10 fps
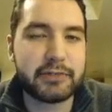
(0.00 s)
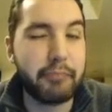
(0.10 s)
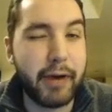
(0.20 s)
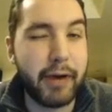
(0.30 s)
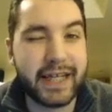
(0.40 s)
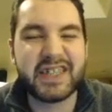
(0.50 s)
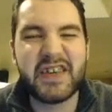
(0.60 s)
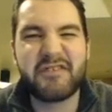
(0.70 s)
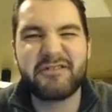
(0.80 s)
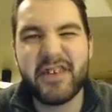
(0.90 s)
but it's
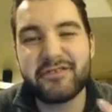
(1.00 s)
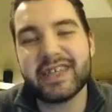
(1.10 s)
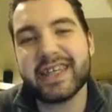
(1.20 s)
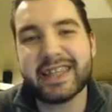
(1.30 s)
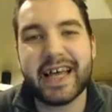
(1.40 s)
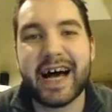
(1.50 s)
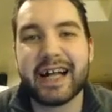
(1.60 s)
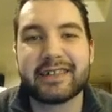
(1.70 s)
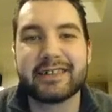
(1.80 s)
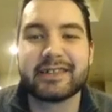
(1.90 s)

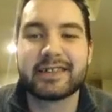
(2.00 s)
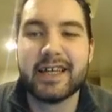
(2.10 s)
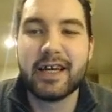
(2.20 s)
$15,